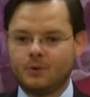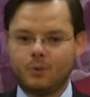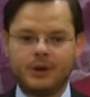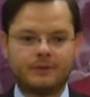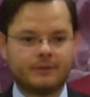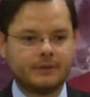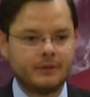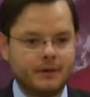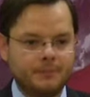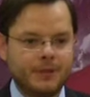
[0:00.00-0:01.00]
with
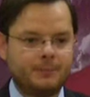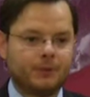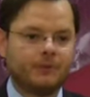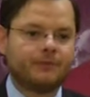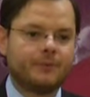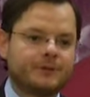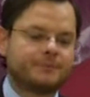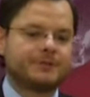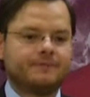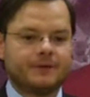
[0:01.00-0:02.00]
people from a
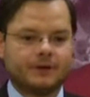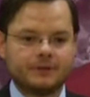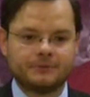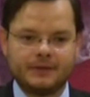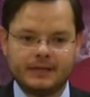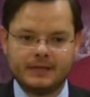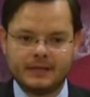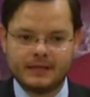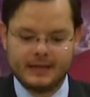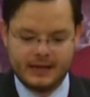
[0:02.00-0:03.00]
specific country
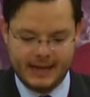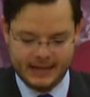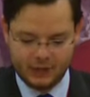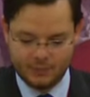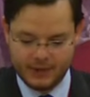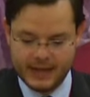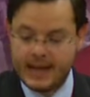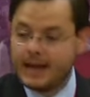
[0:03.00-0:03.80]
like Cuba.